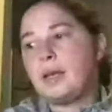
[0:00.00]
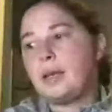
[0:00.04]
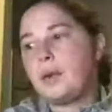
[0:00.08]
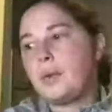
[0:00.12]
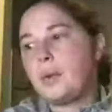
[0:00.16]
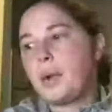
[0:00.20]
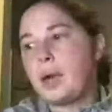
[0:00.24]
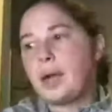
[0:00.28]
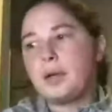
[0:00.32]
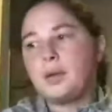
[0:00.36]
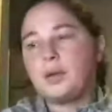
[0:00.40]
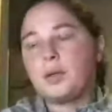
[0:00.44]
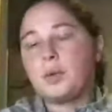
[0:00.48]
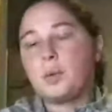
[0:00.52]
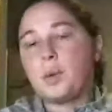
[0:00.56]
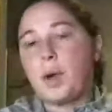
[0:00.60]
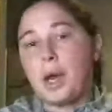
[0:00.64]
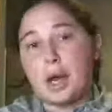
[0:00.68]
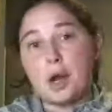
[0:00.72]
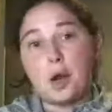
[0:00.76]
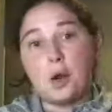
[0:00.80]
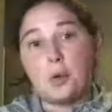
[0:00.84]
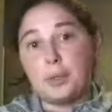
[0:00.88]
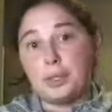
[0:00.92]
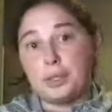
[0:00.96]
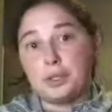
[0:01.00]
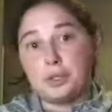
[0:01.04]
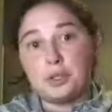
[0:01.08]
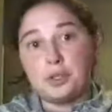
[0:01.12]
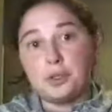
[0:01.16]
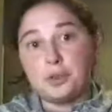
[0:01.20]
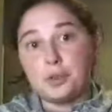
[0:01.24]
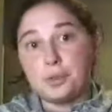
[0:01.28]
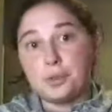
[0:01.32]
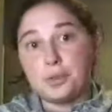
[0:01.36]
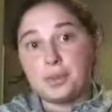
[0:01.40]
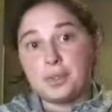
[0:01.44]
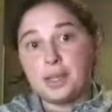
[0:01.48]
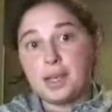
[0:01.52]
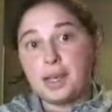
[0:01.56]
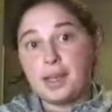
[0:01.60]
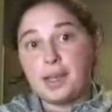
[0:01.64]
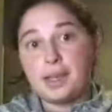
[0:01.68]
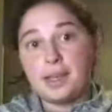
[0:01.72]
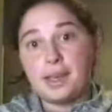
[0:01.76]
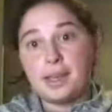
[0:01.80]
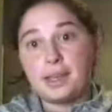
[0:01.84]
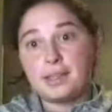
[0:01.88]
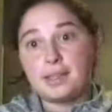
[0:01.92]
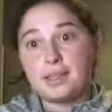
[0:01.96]
I don't know why I always choose
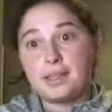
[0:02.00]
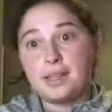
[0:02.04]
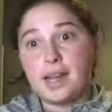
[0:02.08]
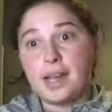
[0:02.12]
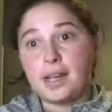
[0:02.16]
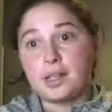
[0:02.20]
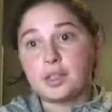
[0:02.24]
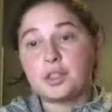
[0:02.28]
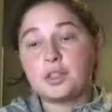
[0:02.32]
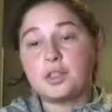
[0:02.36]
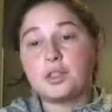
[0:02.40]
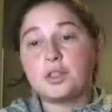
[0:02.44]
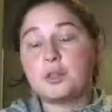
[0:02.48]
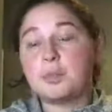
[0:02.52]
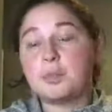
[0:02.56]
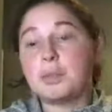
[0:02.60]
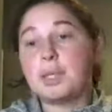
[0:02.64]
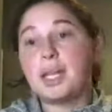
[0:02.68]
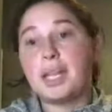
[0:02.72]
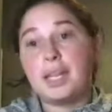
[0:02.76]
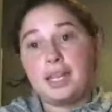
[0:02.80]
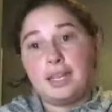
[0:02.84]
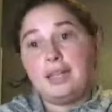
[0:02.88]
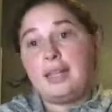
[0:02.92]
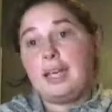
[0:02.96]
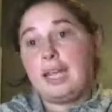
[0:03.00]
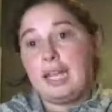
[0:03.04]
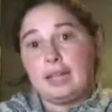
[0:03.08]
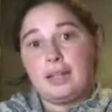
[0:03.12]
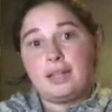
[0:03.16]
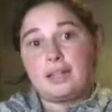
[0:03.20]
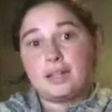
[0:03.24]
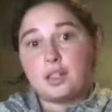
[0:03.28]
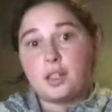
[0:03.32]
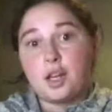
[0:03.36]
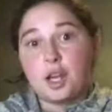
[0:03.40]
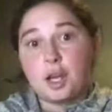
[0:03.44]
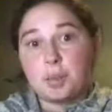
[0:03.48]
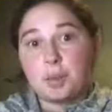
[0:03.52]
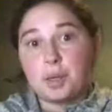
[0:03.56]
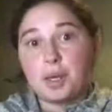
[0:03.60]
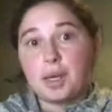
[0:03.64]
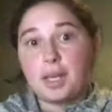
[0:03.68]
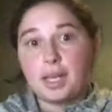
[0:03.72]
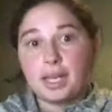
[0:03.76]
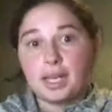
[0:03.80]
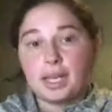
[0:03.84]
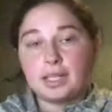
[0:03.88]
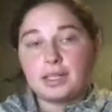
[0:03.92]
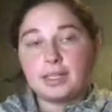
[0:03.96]
AKC Nationals, but let's talk about
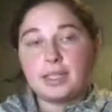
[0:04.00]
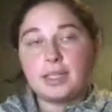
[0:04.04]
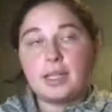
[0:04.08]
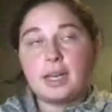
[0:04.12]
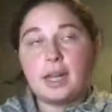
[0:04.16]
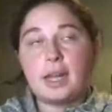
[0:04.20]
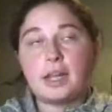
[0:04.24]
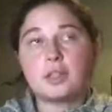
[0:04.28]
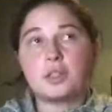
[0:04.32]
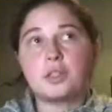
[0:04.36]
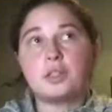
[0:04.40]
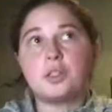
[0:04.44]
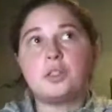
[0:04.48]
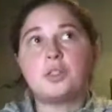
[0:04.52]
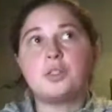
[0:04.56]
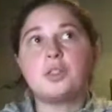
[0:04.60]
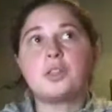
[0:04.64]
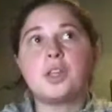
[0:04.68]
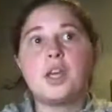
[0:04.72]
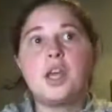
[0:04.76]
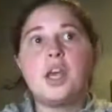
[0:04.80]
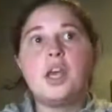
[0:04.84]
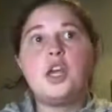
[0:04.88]
AKC Nationals.